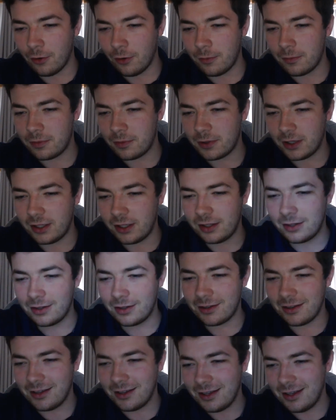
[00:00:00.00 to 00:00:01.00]
pin.
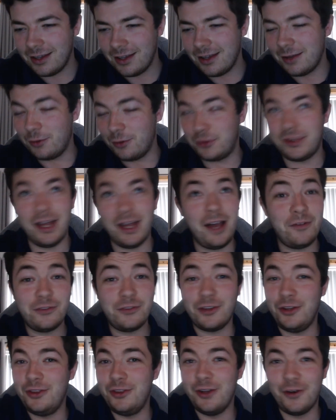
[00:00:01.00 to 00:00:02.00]
Well, Tav's
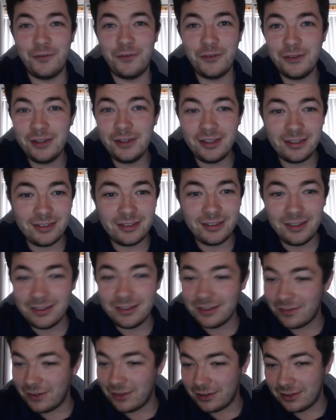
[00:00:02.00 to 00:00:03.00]
done nothing this
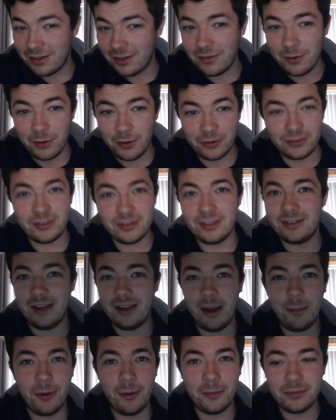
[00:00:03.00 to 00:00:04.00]
season. If he wants to
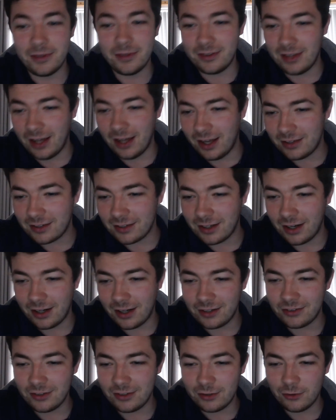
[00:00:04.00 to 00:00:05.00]
step up to task and
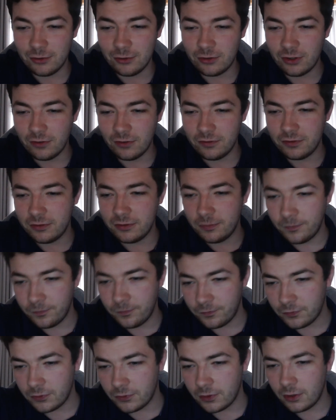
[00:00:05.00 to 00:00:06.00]
actually do something,
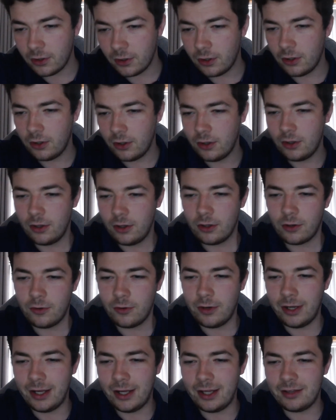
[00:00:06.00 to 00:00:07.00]

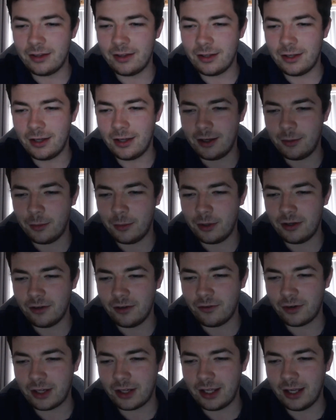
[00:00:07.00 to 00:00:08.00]
go ahead.
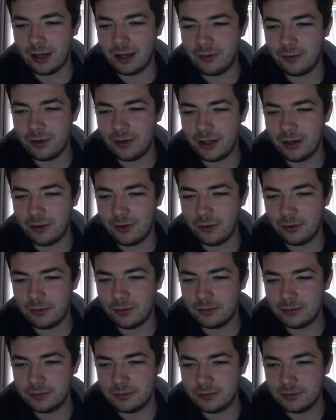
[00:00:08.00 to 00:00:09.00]
Another Cantwell
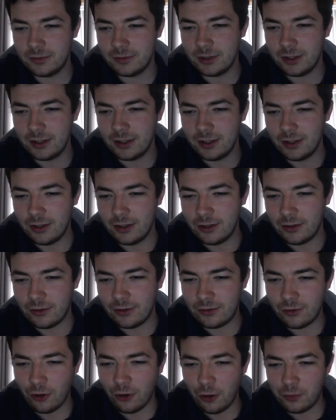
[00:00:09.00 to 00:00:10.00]

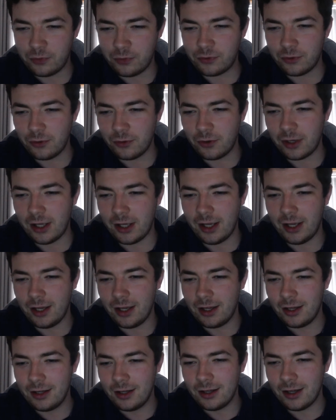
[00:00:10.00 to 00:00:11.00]
sob story
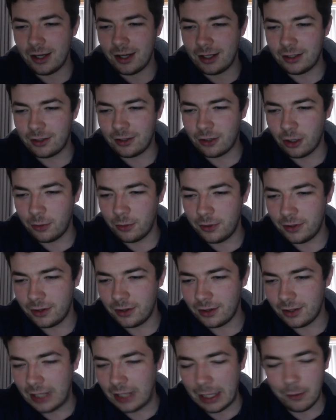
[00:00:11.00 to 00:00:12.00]

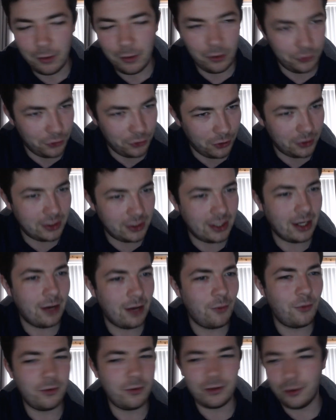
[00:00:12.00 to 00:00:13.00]
incoming. Well, Todd
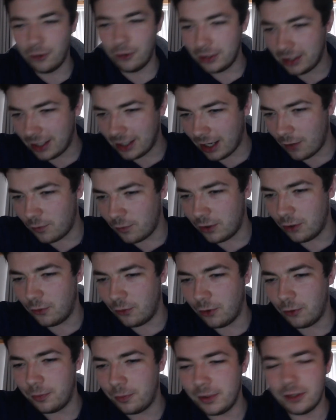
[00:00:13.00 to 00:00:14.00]
Cantwell
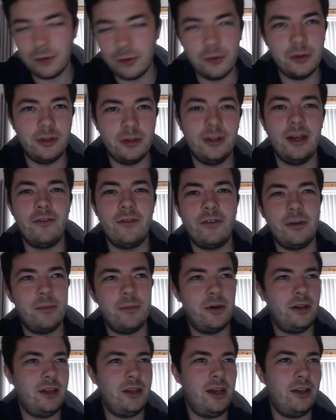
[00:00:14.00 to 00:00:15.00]
will be going,
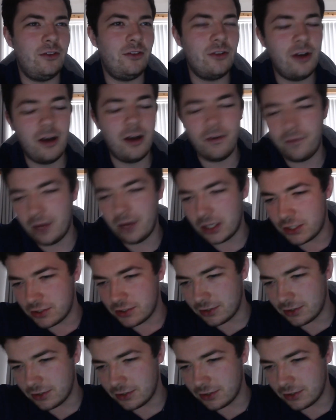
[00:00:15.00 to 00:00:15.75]
everybody. It's not official